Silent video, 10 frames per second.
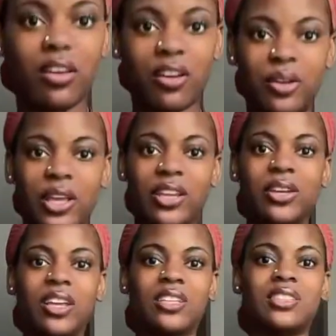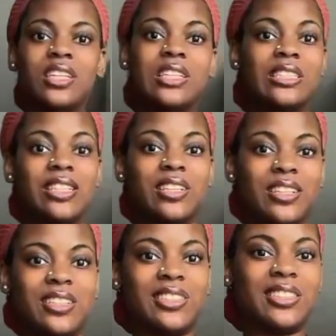Okay, you guys, it
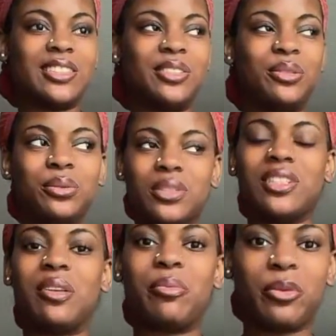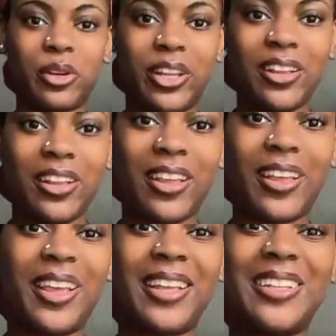is Tuesday morning
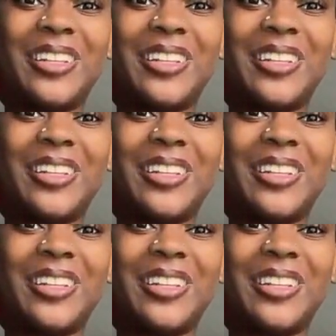and